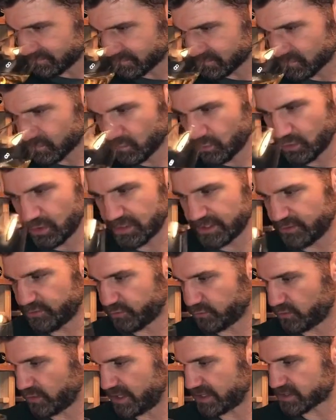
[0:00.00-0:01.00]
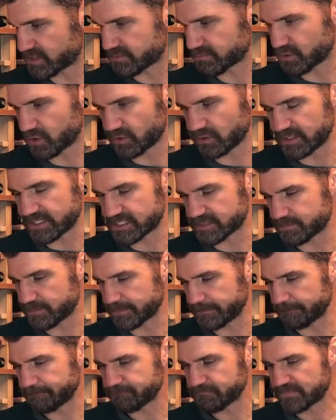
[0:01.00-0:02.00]
Really fresh, crisp.
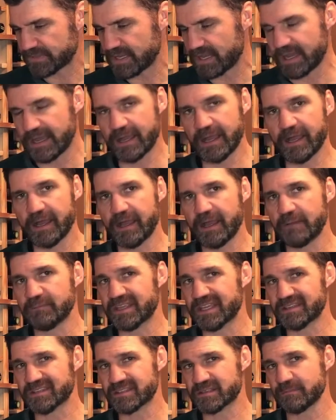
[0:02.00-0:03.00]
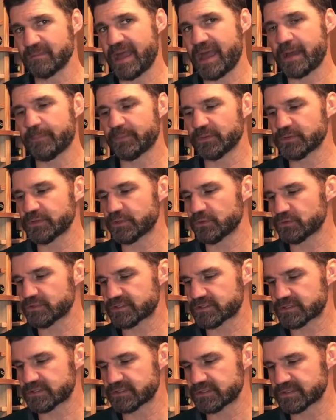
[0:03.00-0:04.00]
I'm getting some apple
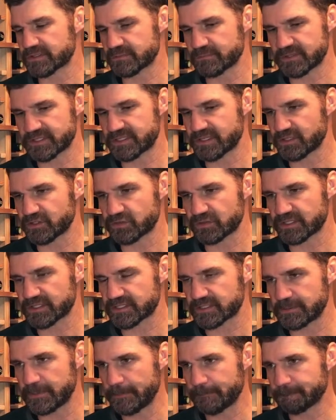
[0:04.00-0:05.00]
notes, some citrus,